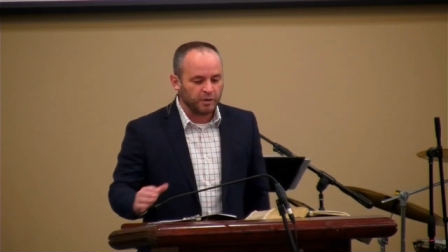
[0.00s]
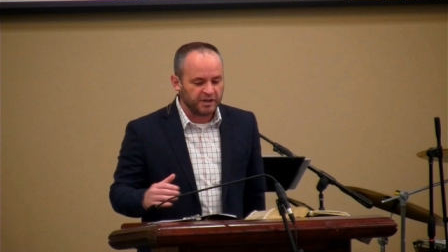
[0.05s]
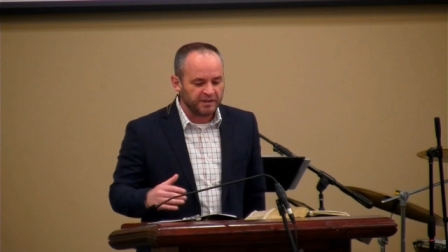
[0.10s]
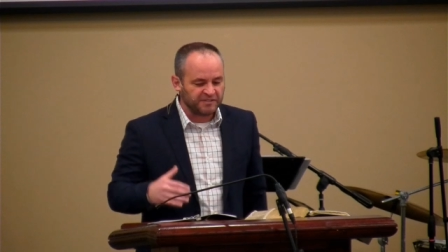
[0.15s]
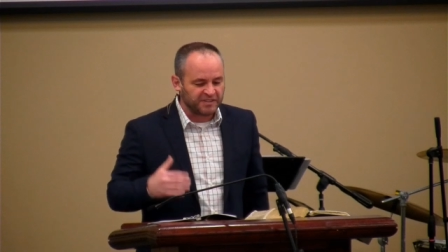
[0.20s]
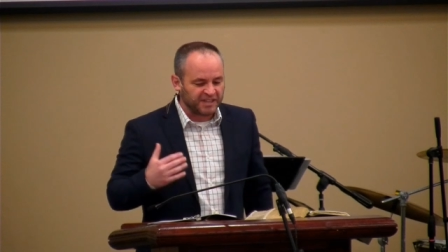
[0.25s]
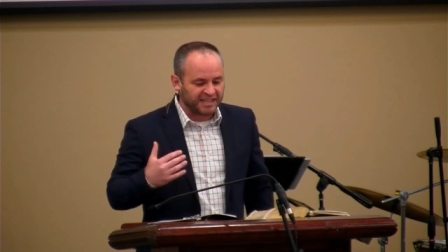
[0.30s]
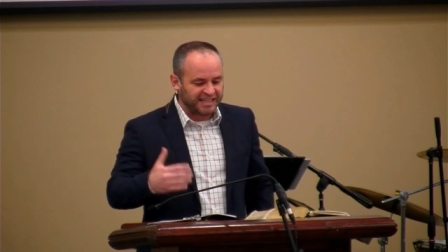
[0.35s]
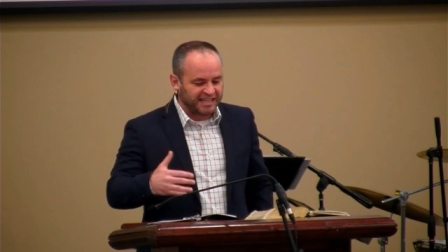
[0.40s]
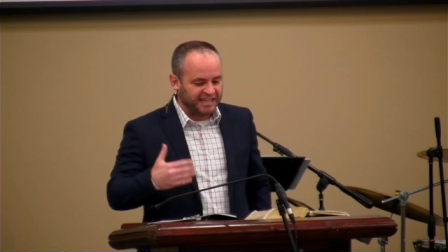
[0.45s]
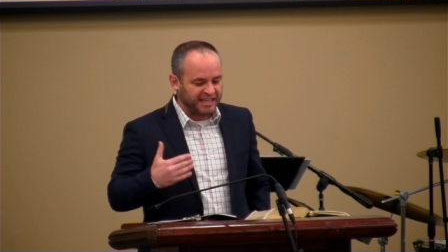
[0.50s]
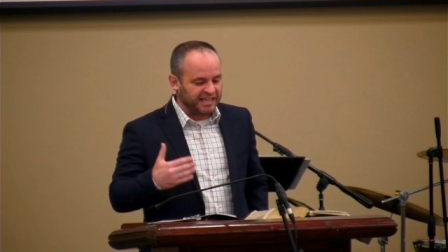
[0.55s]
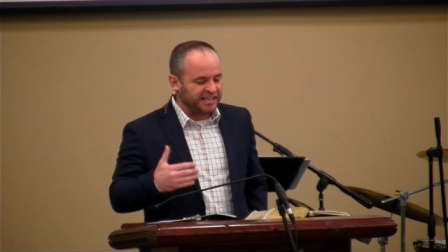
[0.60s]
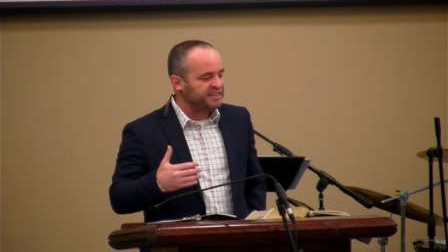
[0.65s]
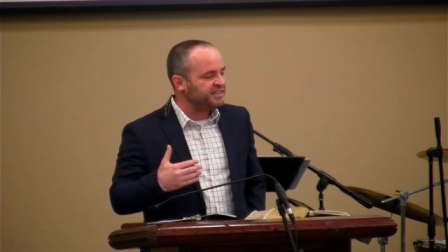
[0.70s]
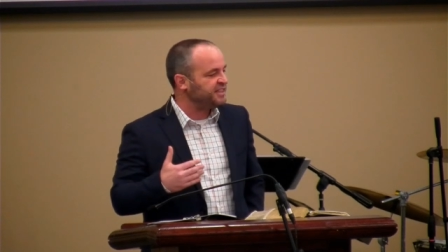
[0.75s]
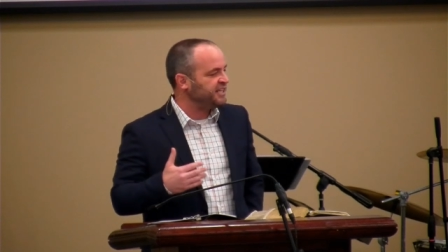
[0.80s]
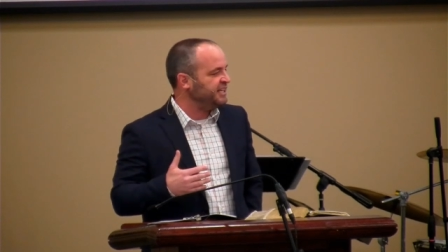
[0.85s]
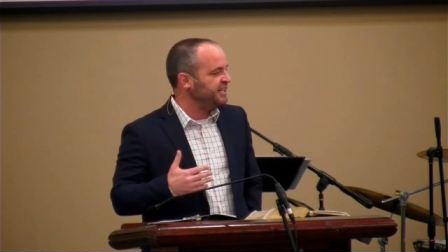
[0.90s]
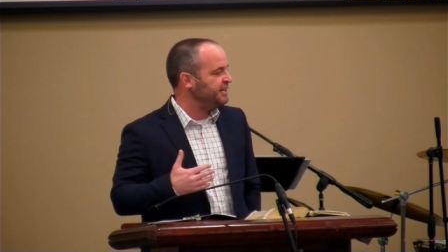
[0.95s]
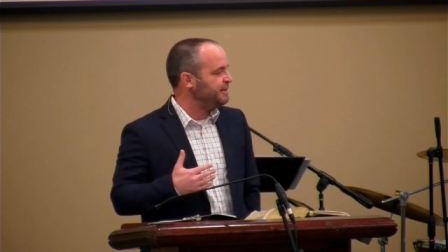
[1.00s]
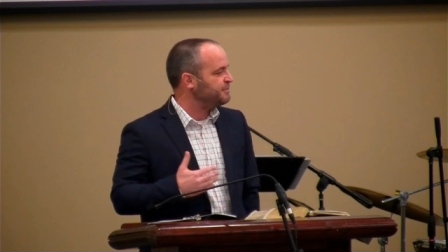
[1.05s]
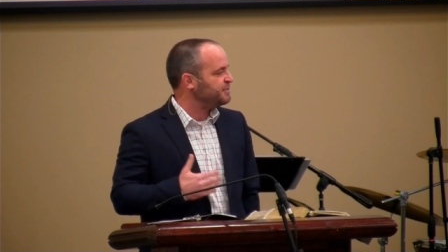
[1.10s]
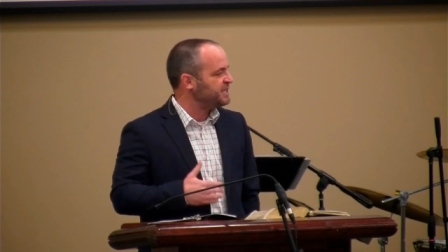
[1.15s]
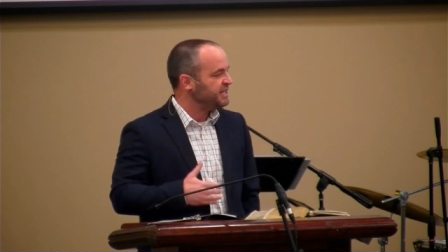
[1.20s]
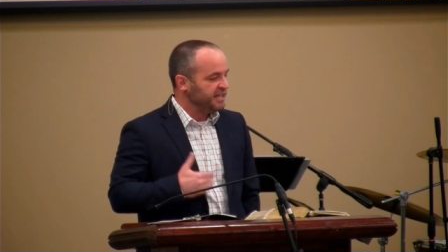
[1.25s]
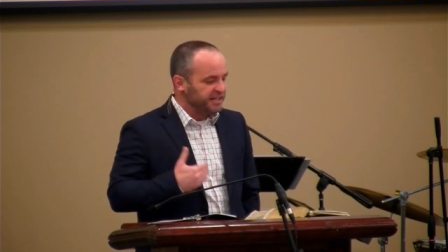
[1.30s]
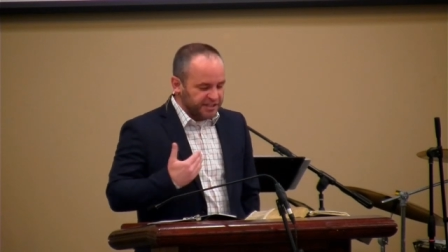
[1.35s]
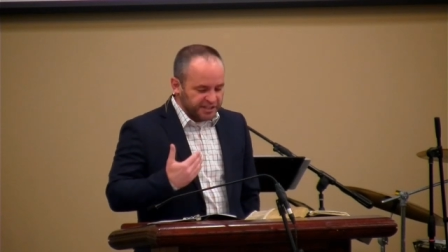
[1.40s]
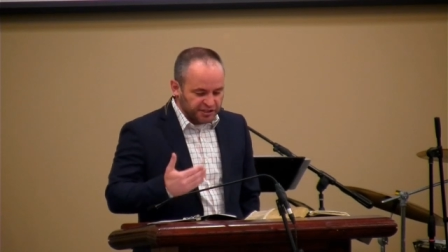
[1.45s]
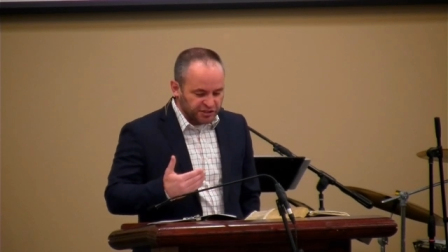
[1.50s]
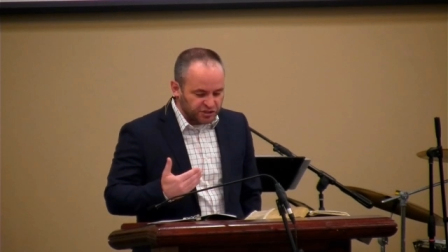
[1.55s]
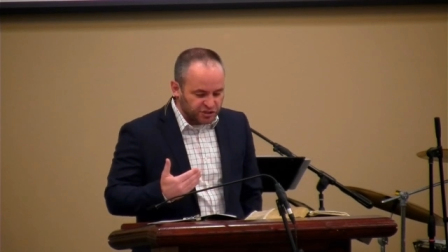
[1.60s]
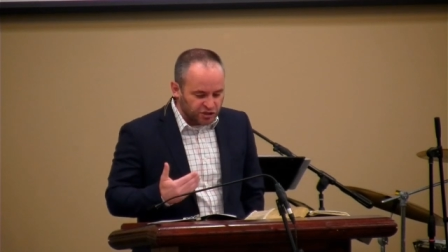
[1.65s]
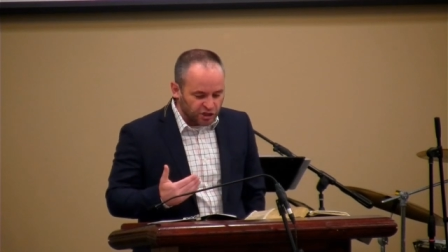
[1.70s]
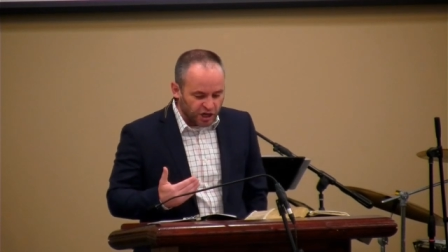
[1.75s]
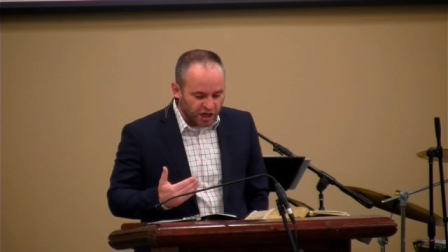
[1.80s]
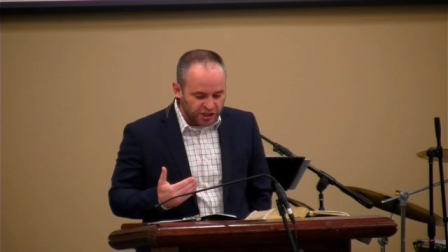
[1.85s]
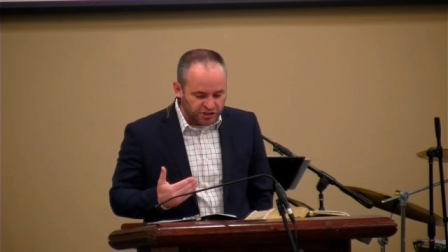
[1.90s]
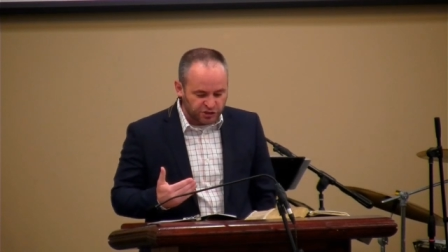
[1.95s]
that one of the key themes
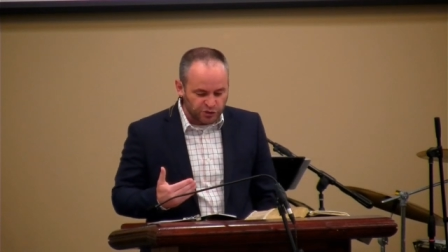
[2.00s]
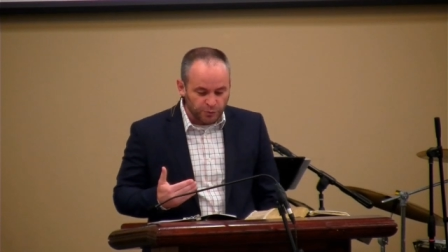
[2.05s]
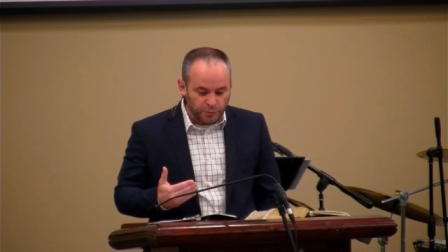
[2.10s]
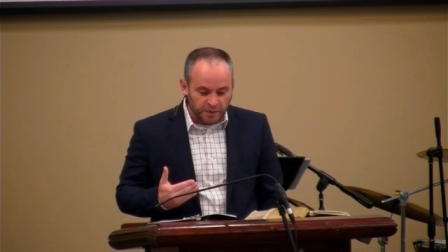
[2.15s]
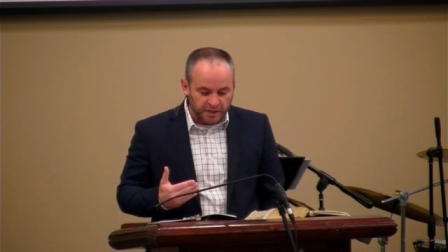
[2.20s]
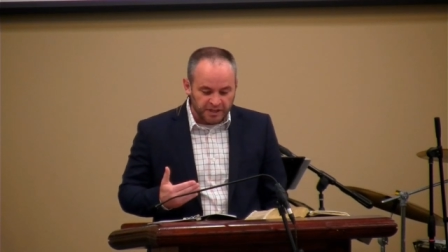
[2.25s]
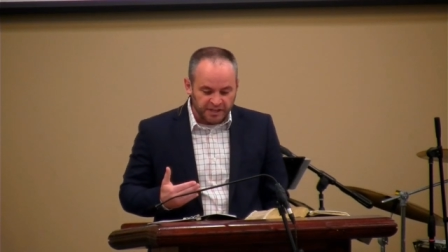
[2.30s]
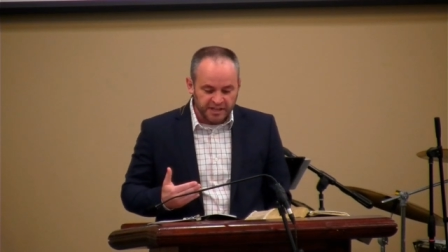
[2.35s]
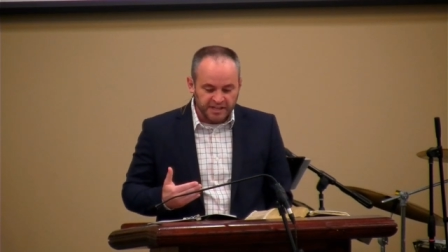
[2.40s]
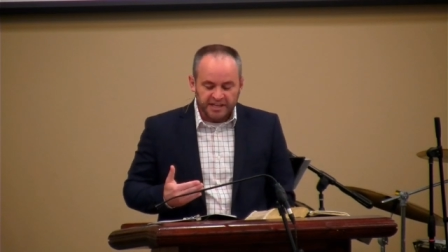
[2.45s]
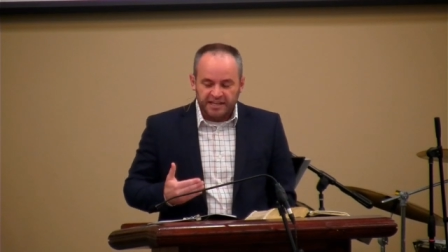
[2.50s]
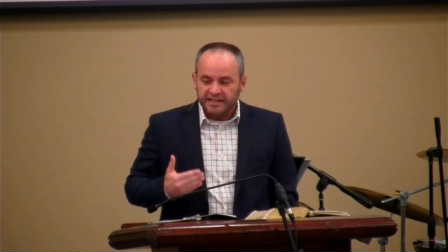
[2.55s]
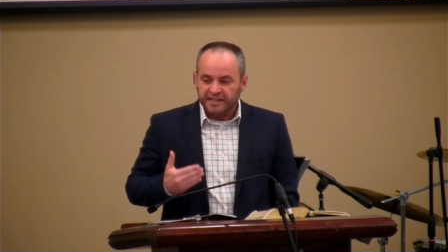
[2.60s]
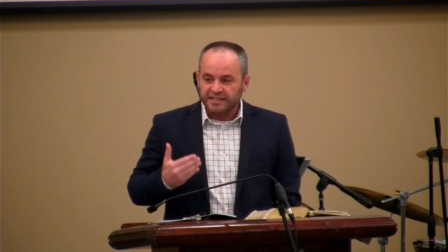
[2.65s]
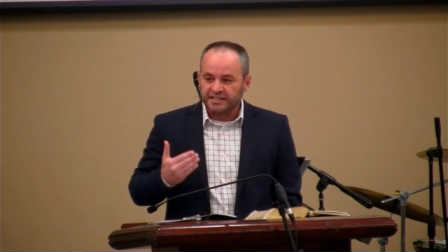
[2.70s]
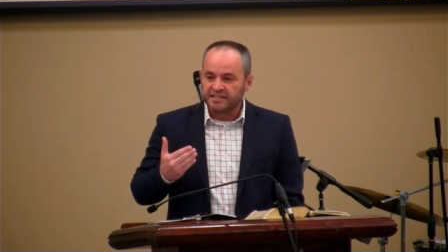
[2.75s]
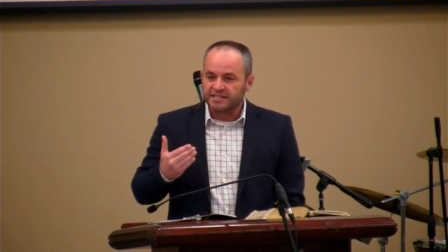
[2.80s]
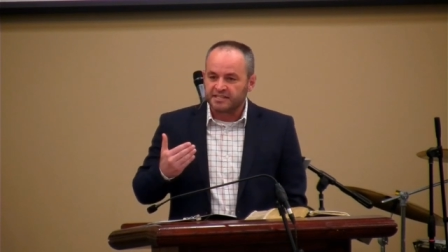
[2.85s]
in Joshua